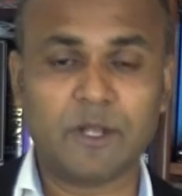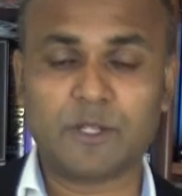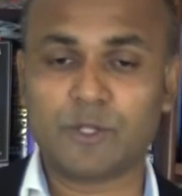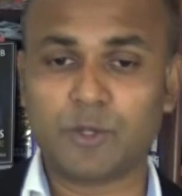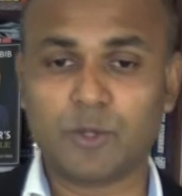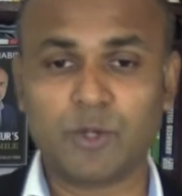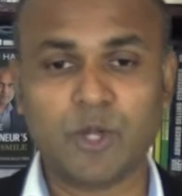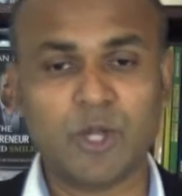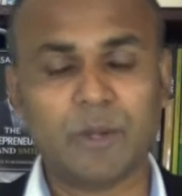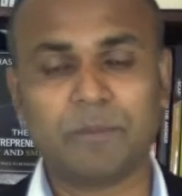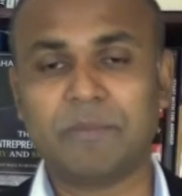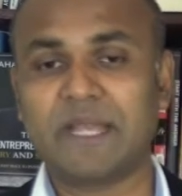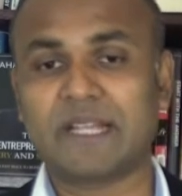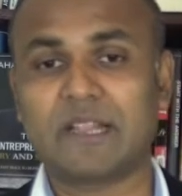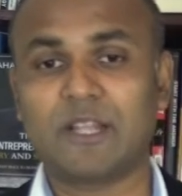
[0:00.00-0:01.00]
to
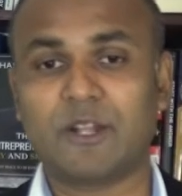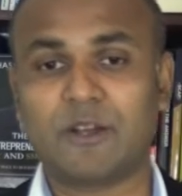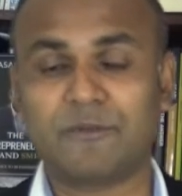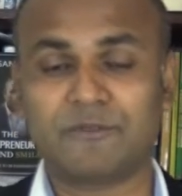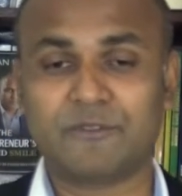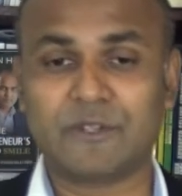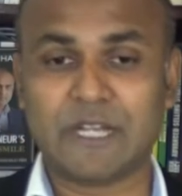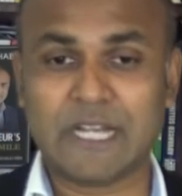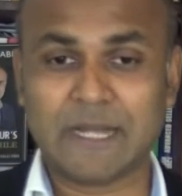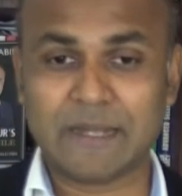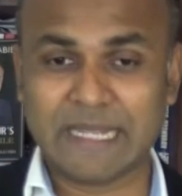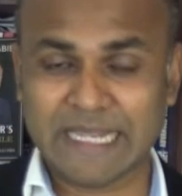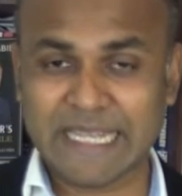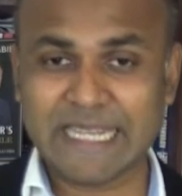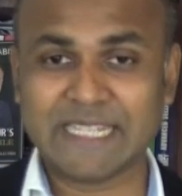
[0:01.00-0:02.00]
make a lot of
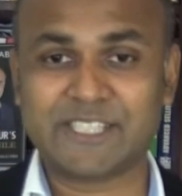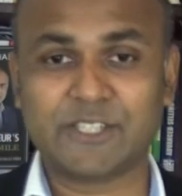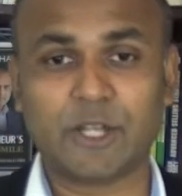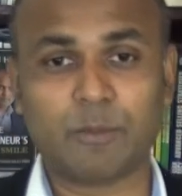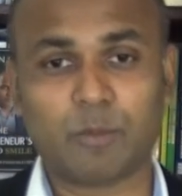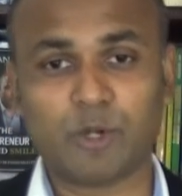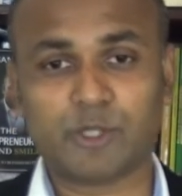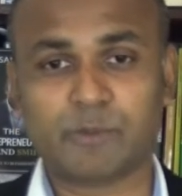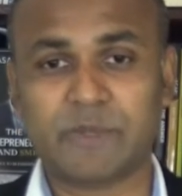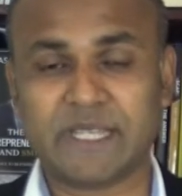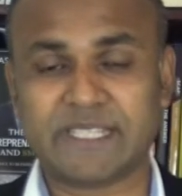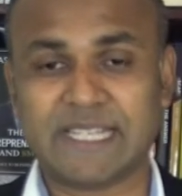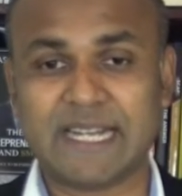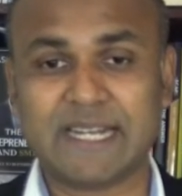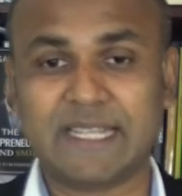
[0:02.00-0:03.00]
leads or
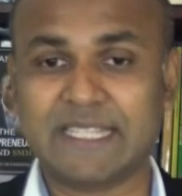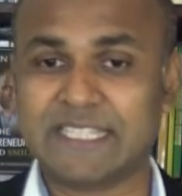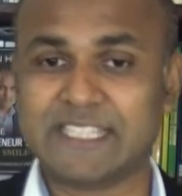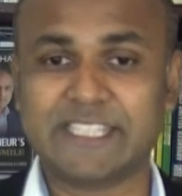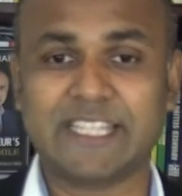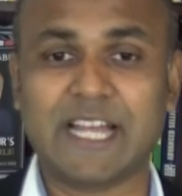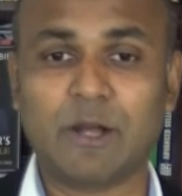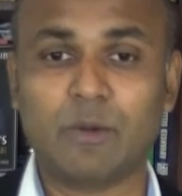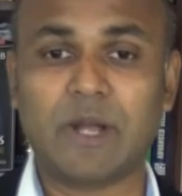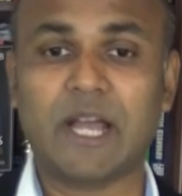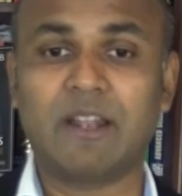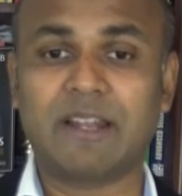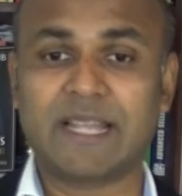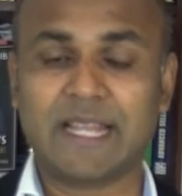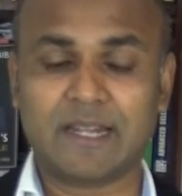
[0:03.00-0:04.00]
prospects, and this is how
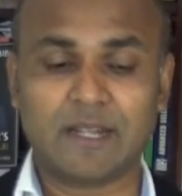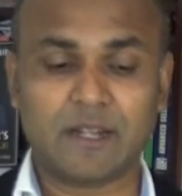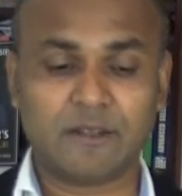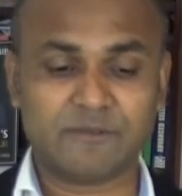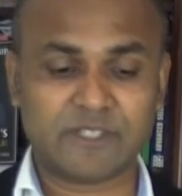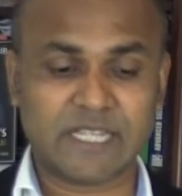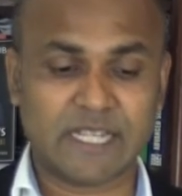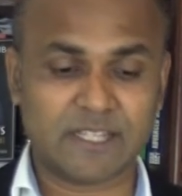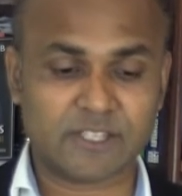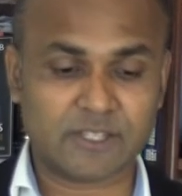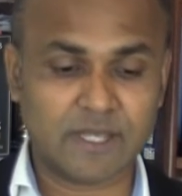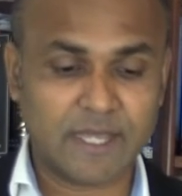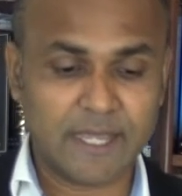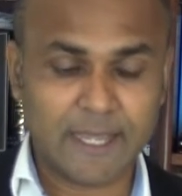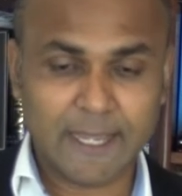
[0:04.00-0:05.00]
I'll get a lot of sales.
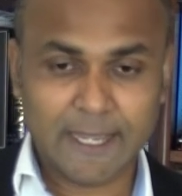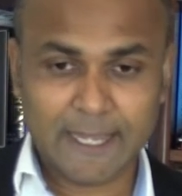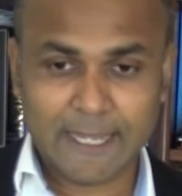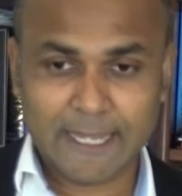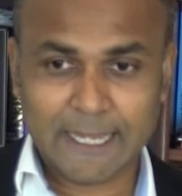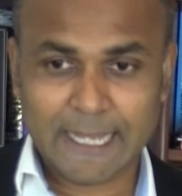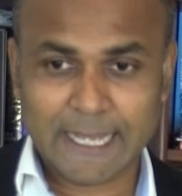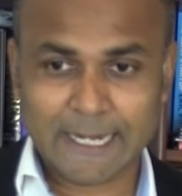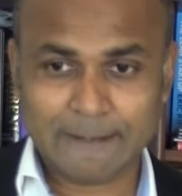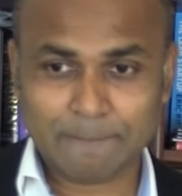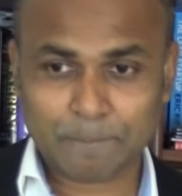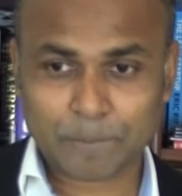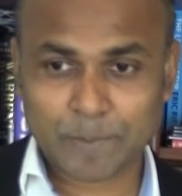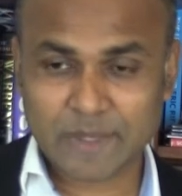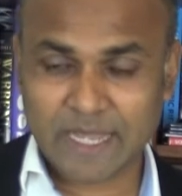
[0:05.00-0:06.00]
And
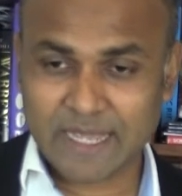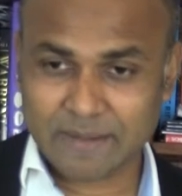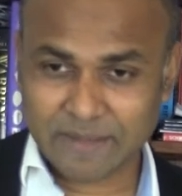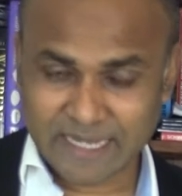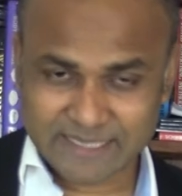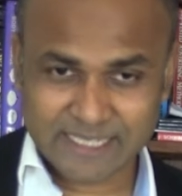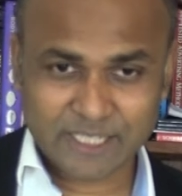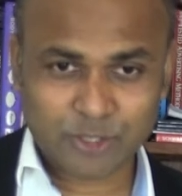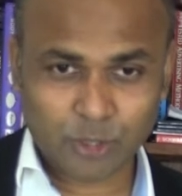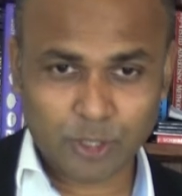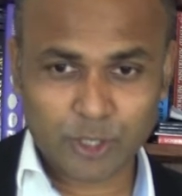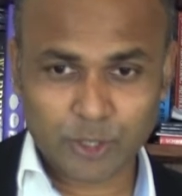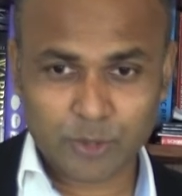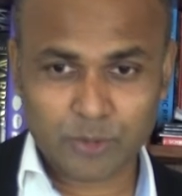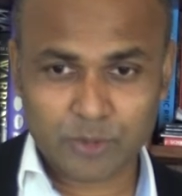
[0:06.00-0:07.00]
as I
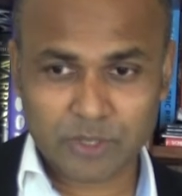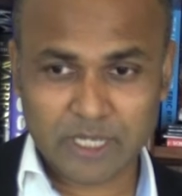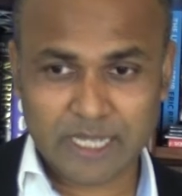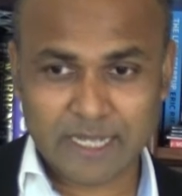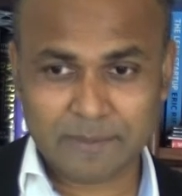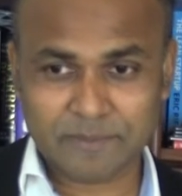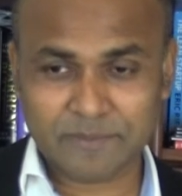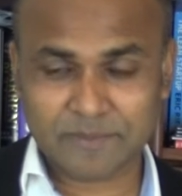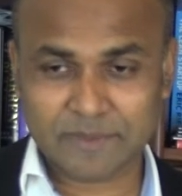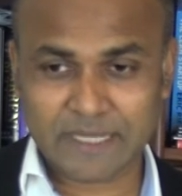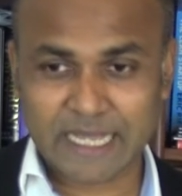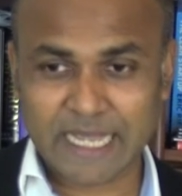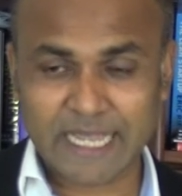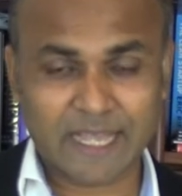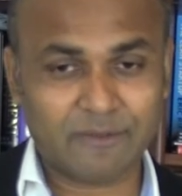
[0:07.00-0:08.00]
told you,
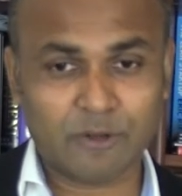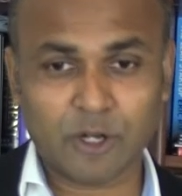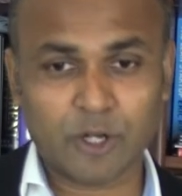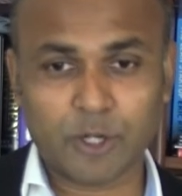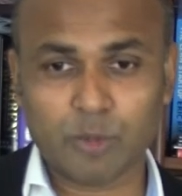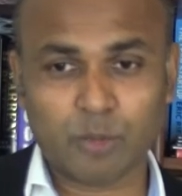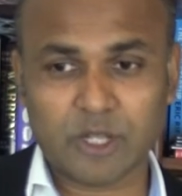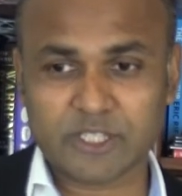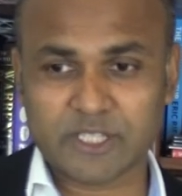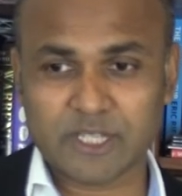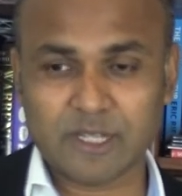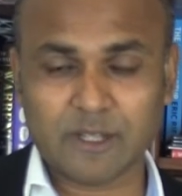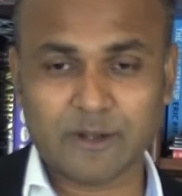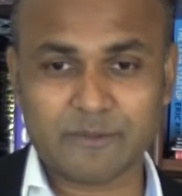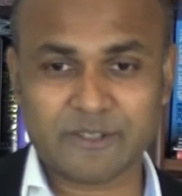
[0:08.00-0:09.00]
I have already wasted a
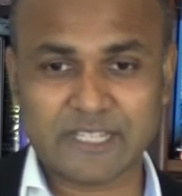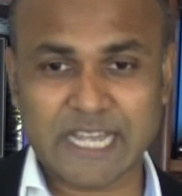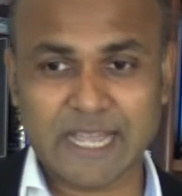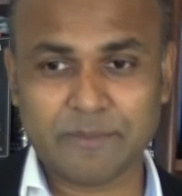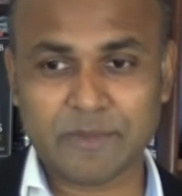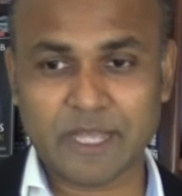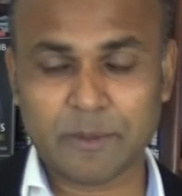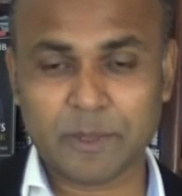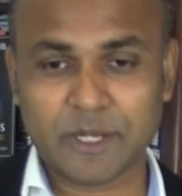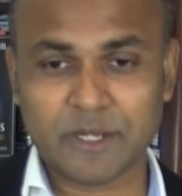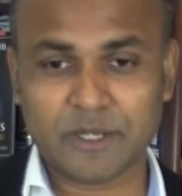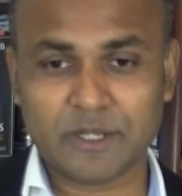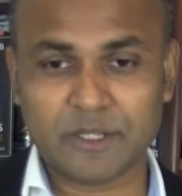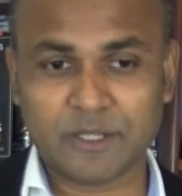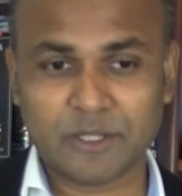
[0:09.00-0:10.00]
lot of time
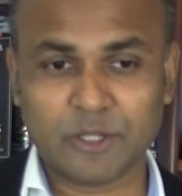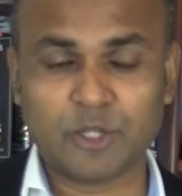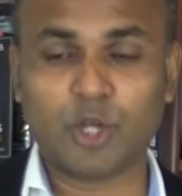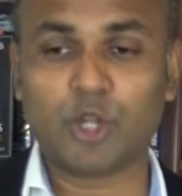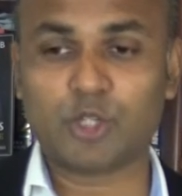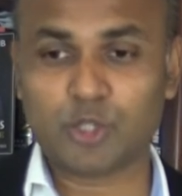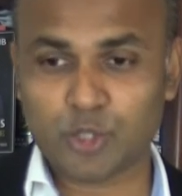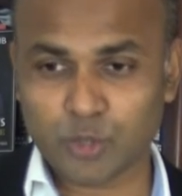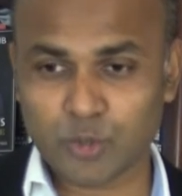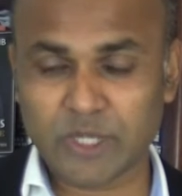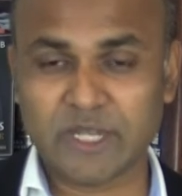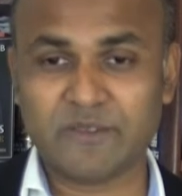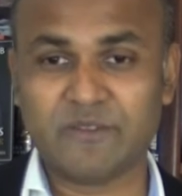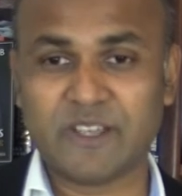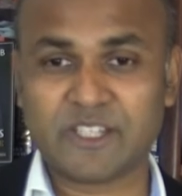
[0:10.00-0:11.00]
not to
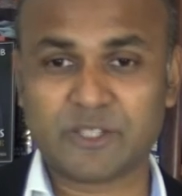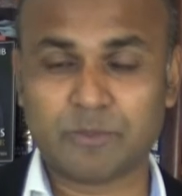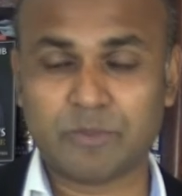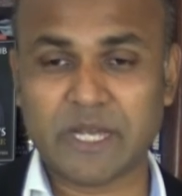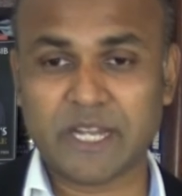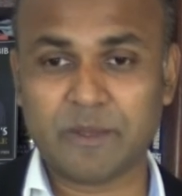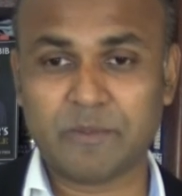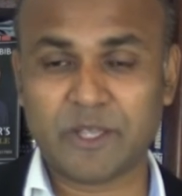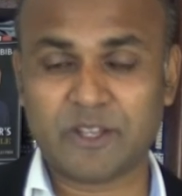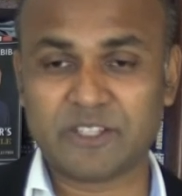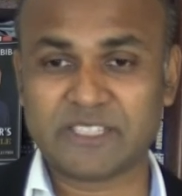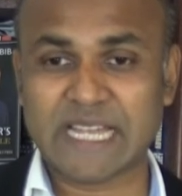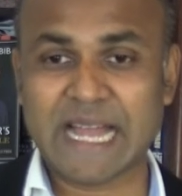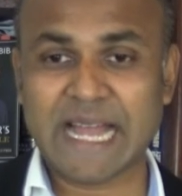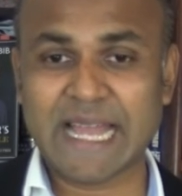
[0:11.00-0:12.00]
invest money,
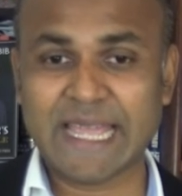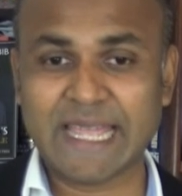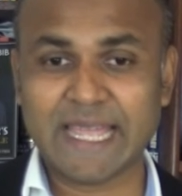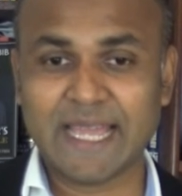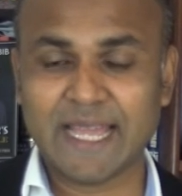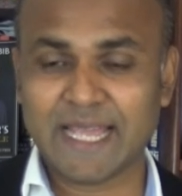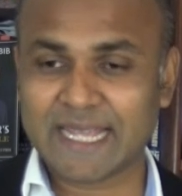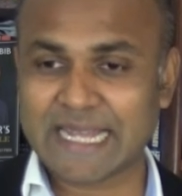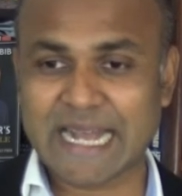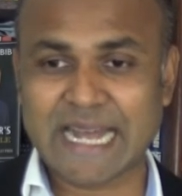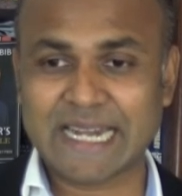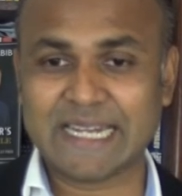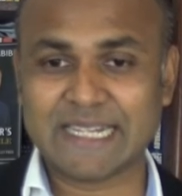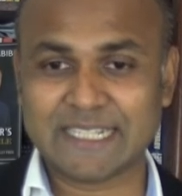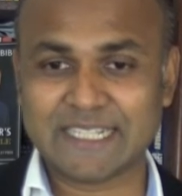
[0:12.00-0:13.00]
because I
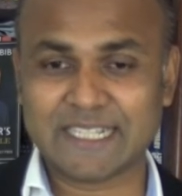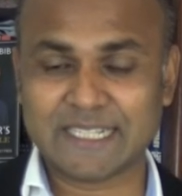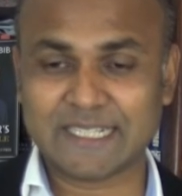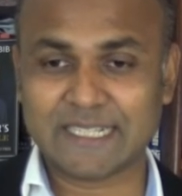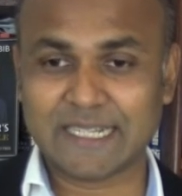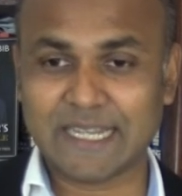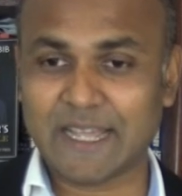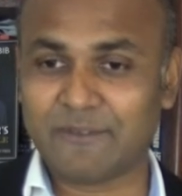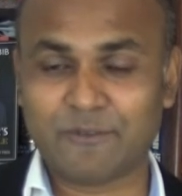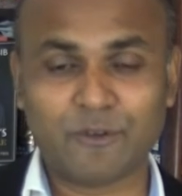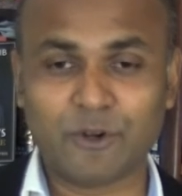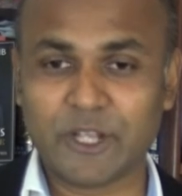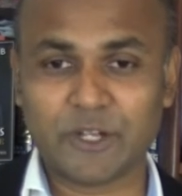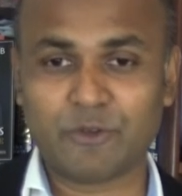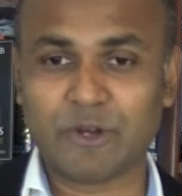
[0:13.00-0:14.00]
can't
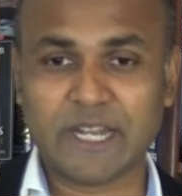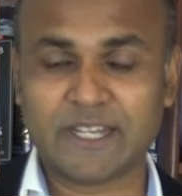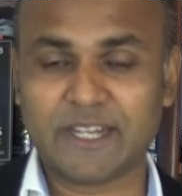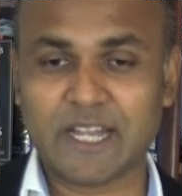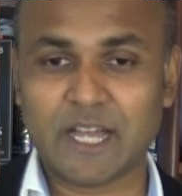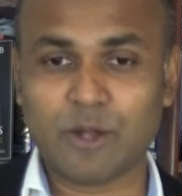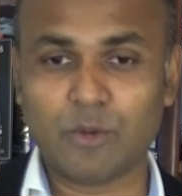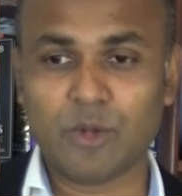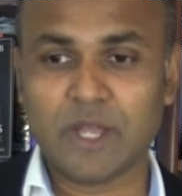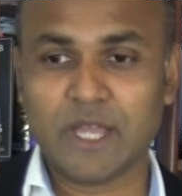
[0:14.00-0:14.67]
afford it right now